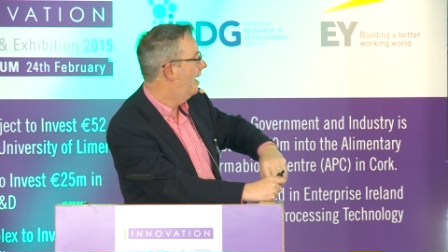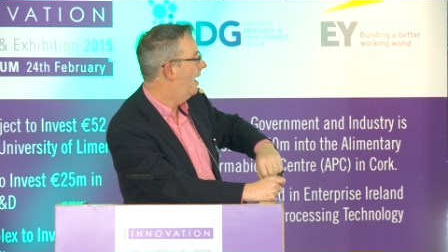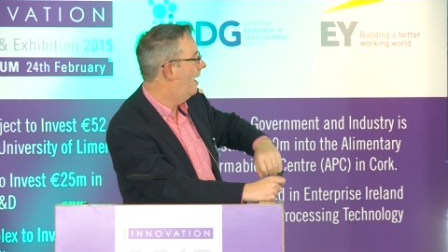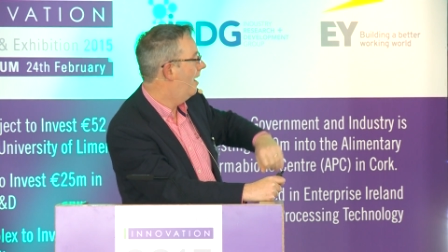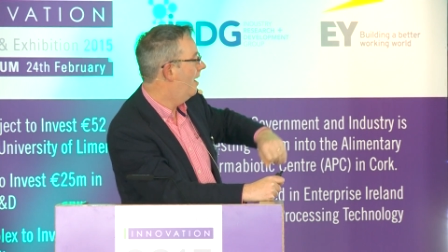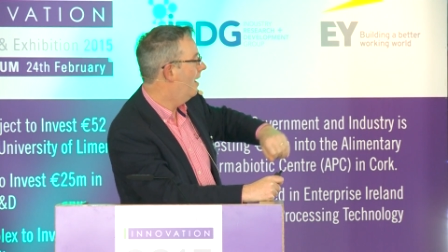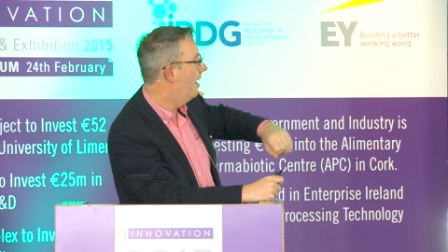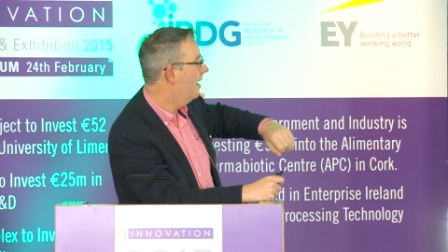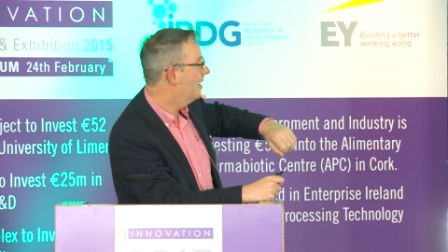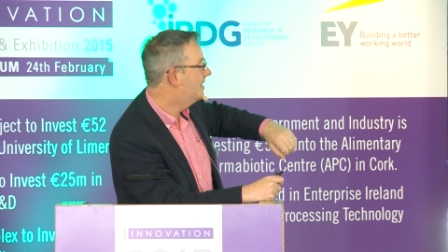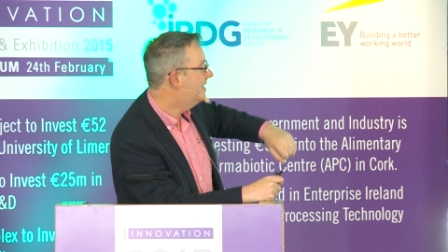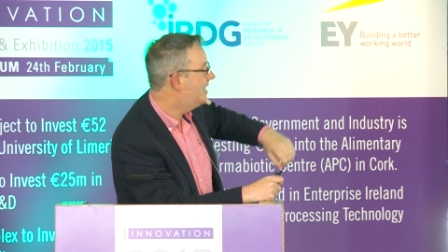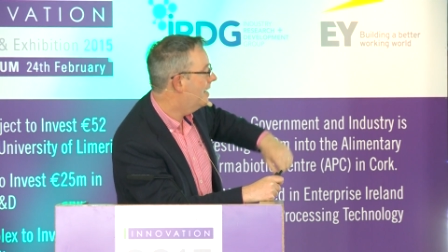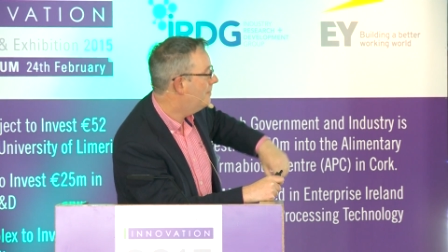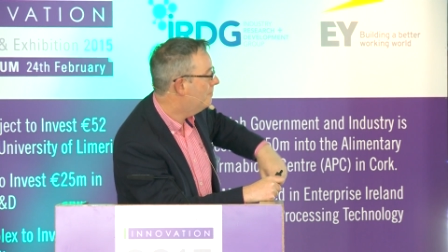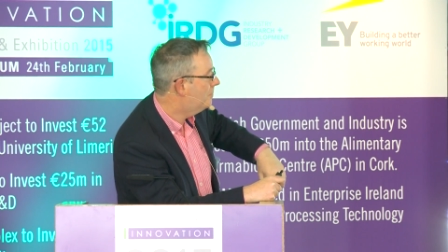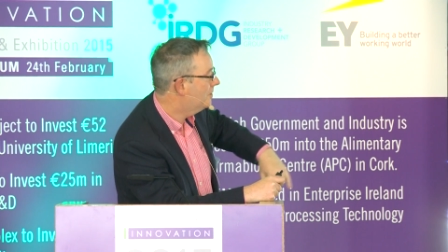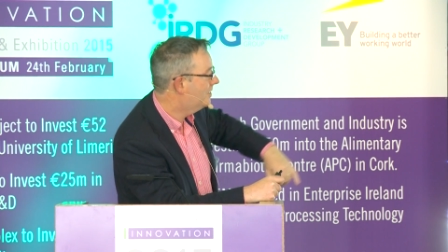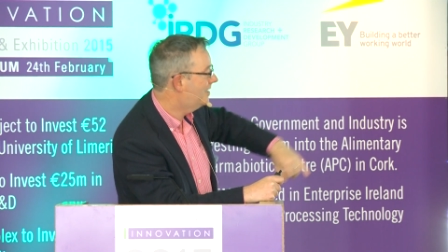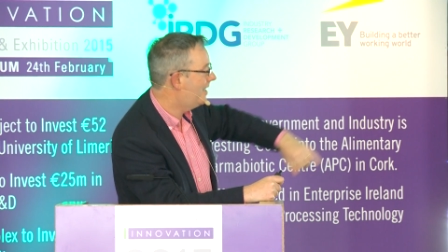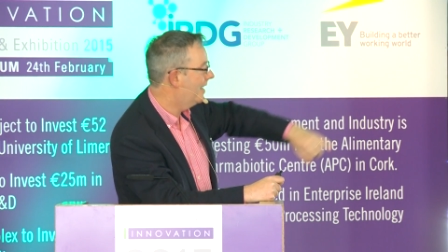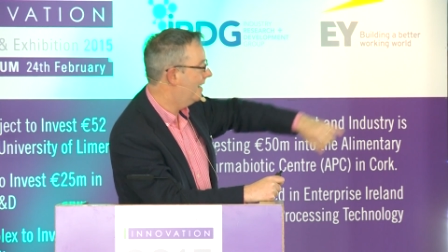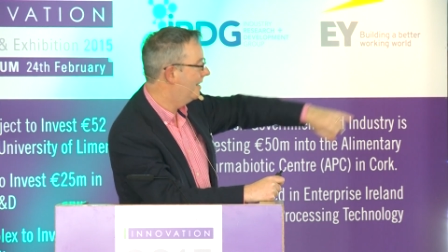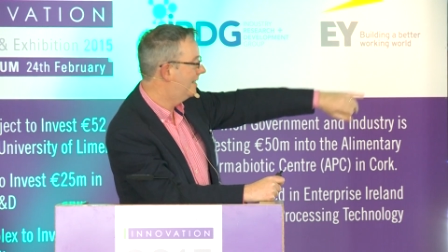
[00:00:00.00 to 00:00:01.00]
or
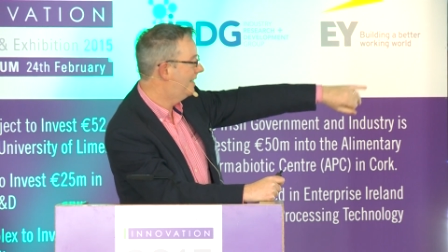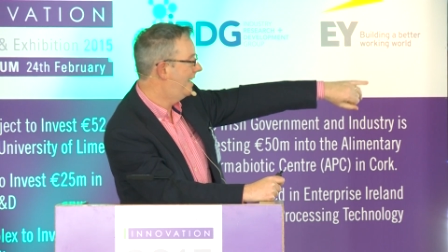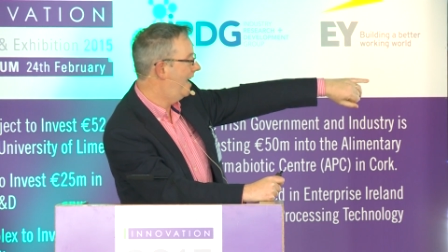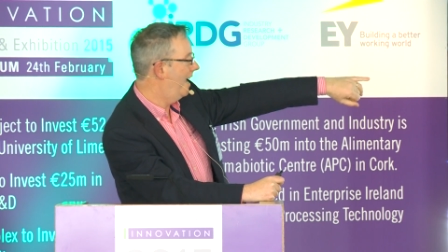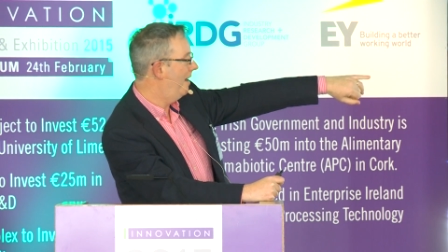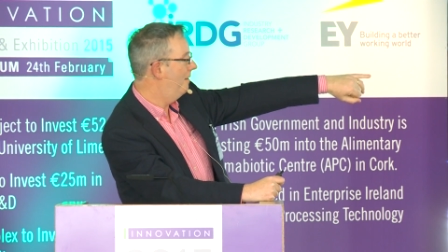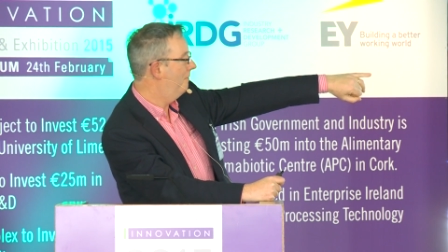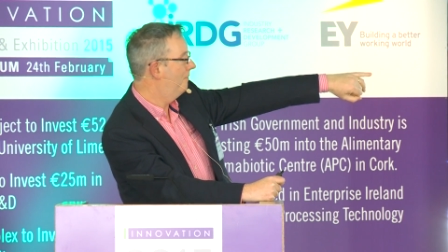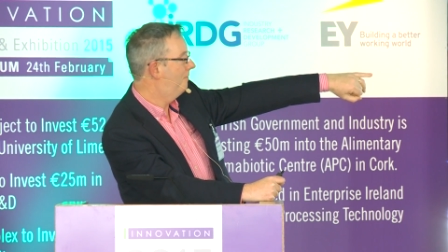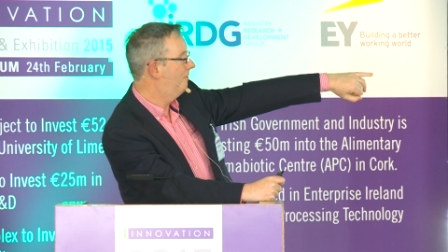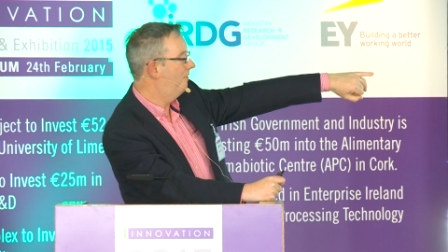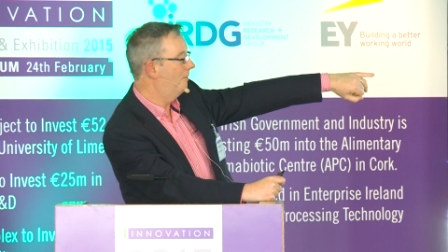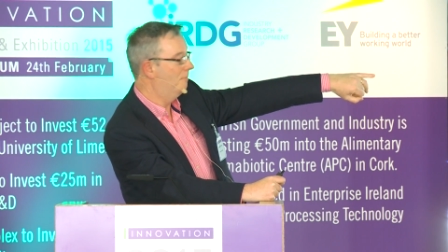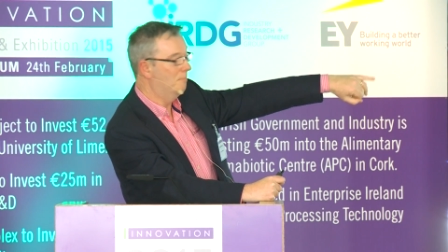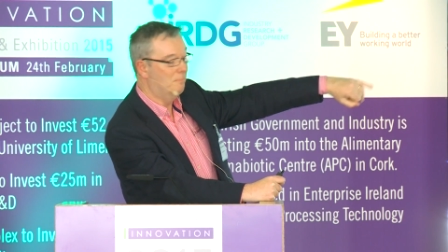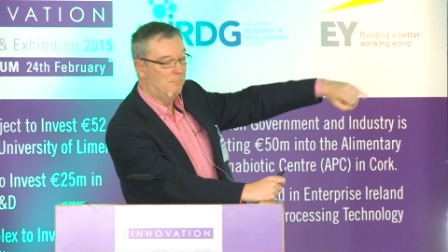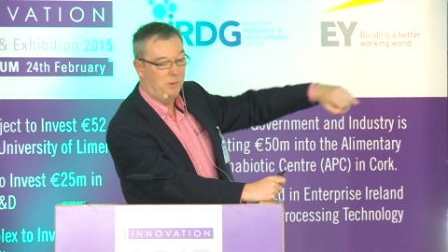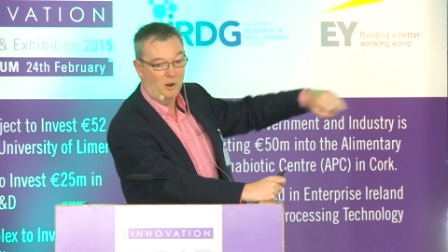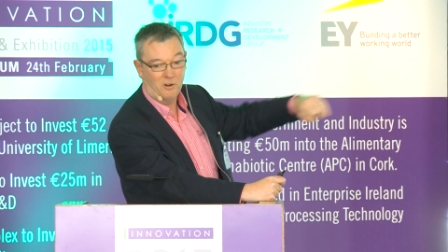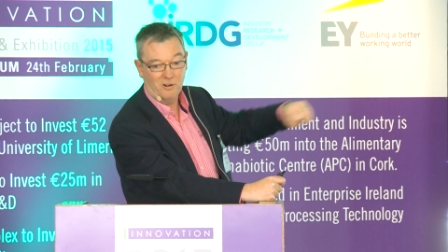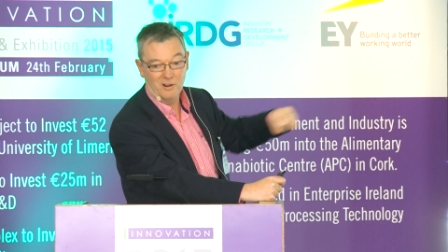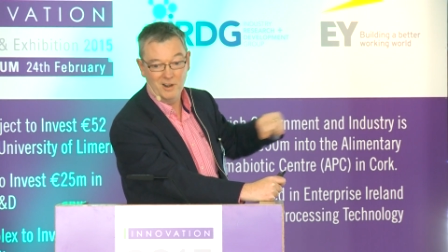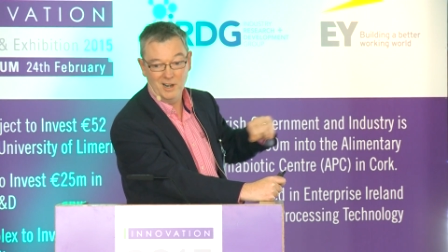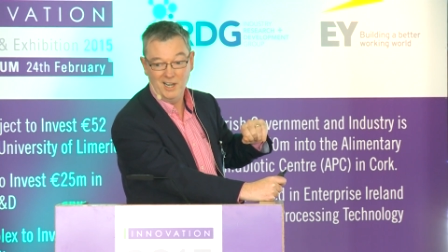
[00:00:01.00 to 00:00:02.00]
10% came from
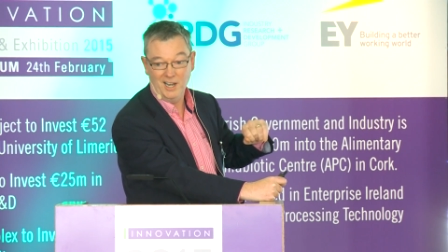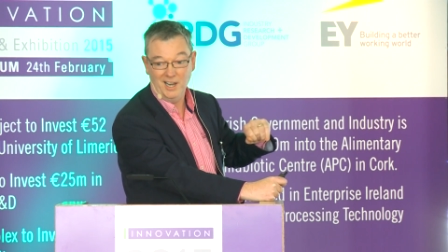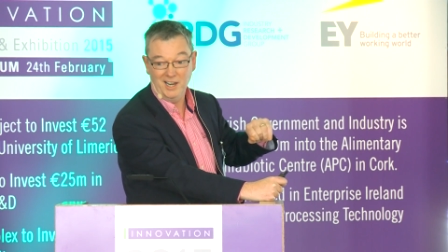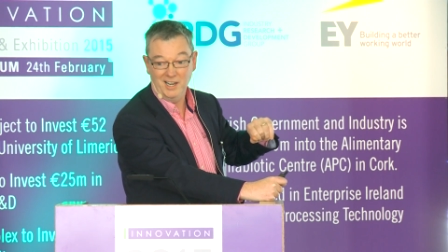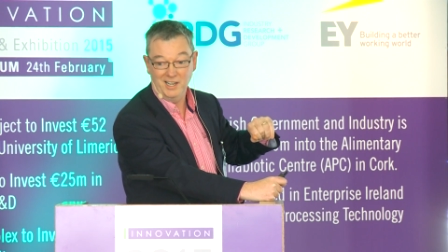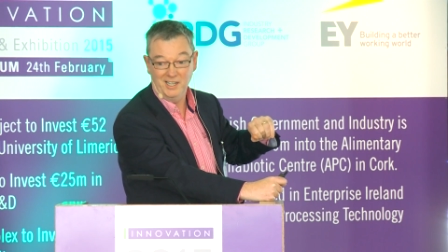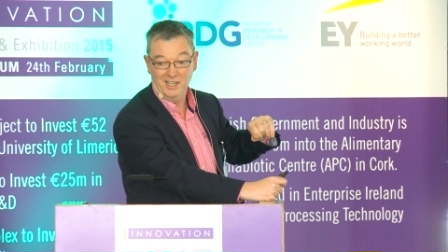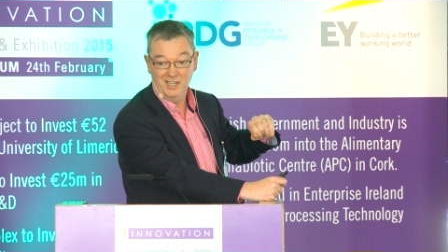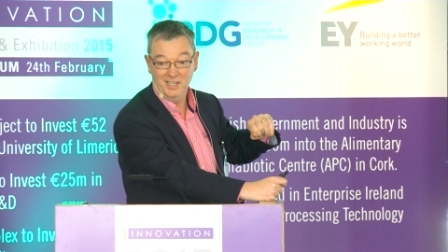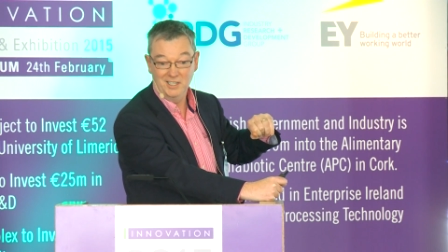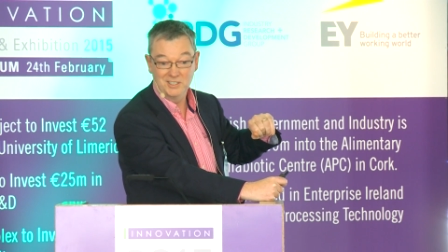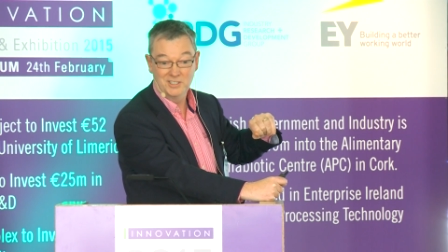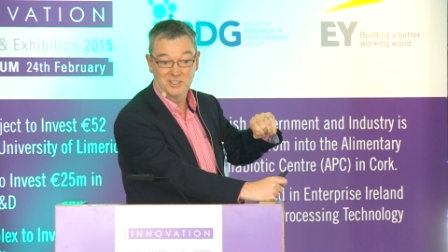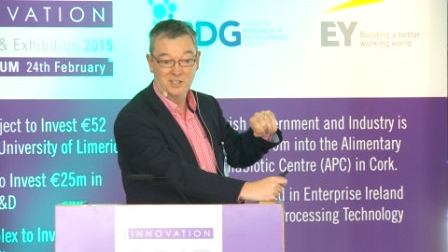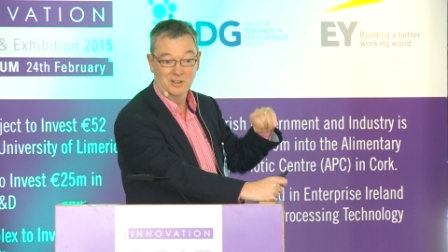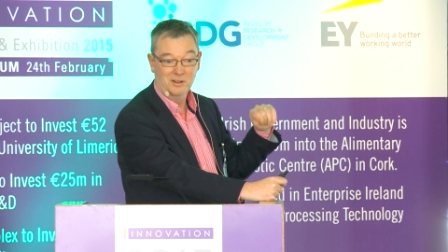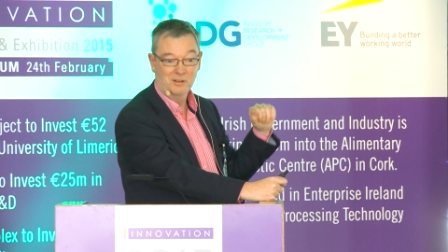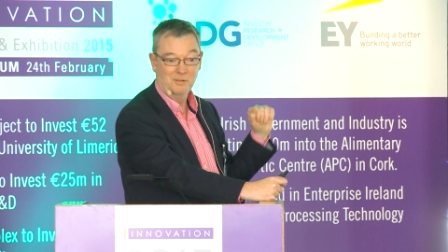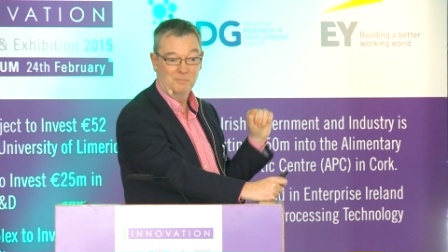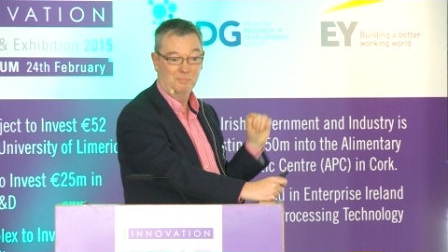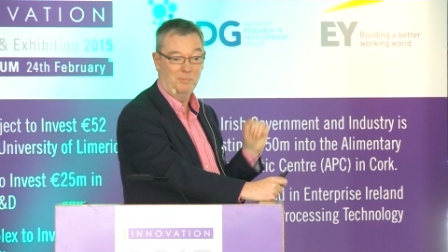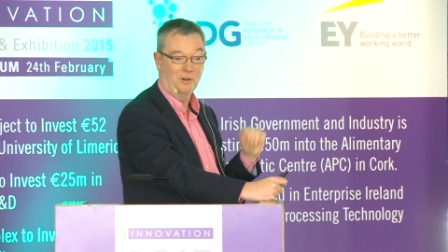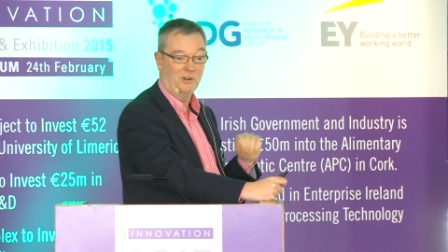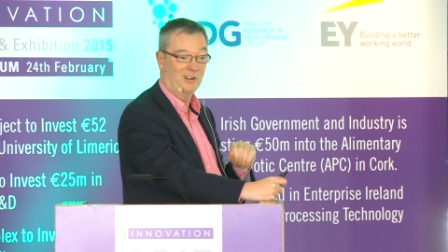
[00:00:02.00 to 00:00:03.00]
borrowed ideas.
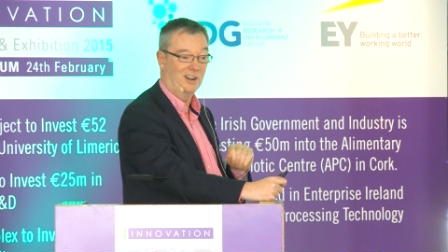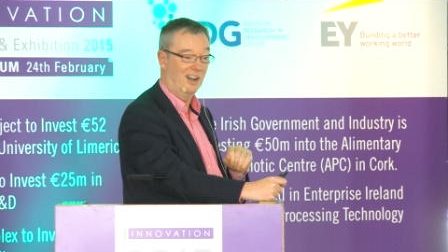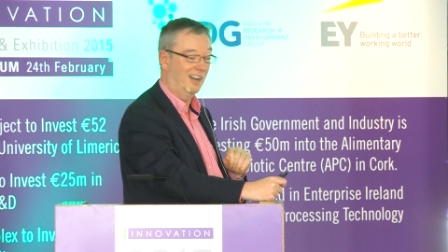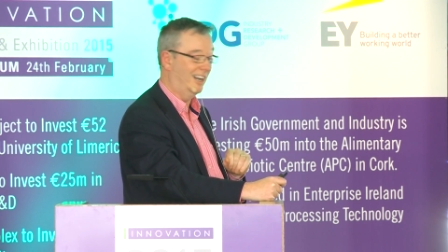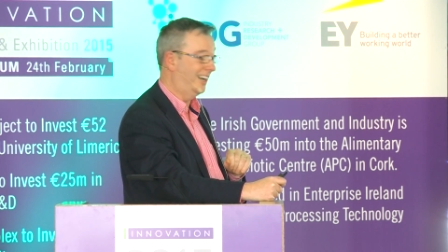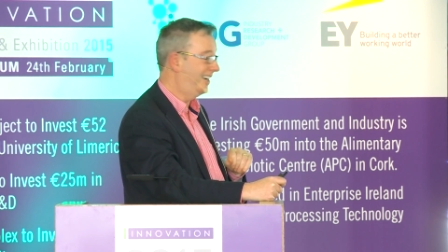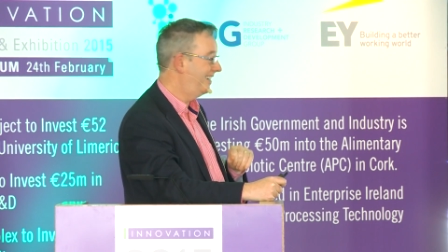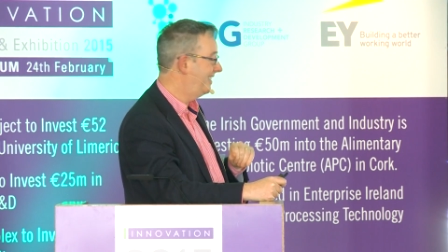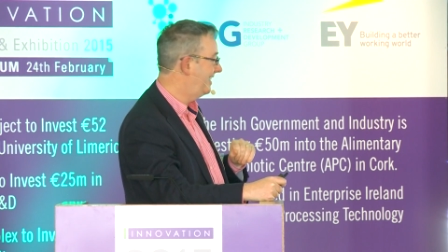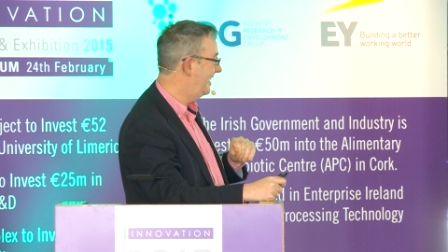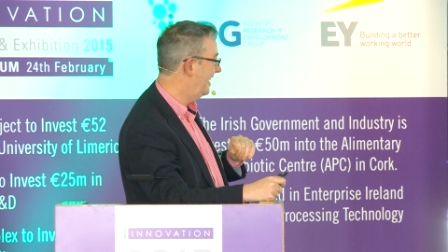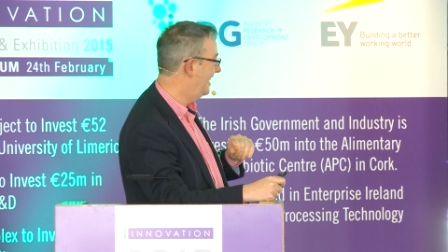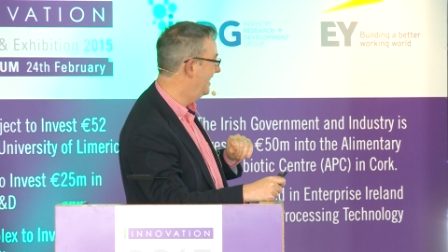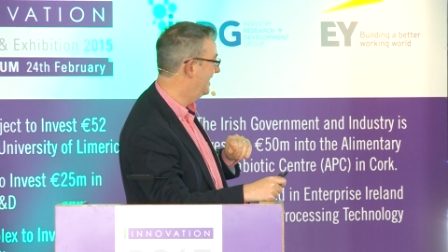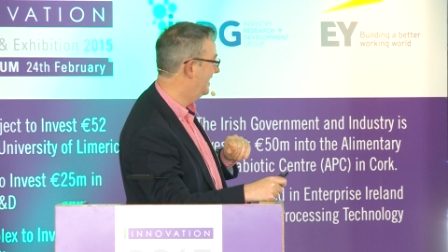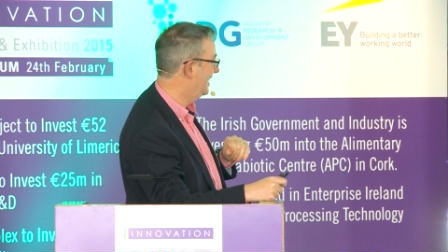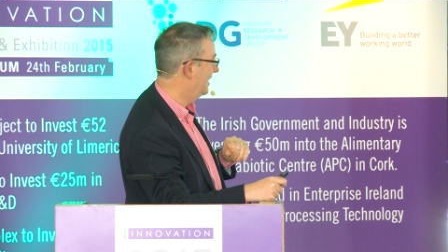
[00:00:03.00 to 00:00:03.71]
Borrowed ideas